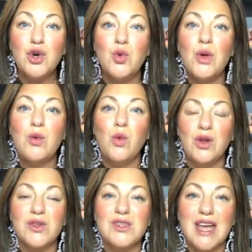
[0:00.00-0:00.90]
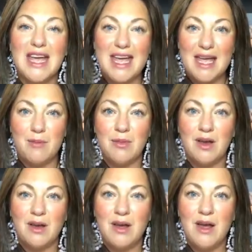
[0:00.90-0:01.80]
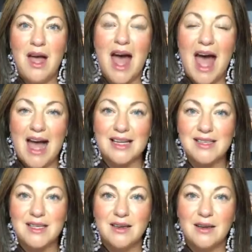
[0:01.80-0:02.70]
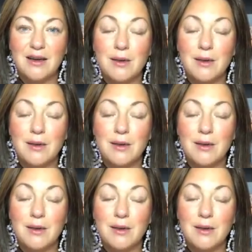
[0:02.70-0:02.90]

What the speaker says: Do we want to aim at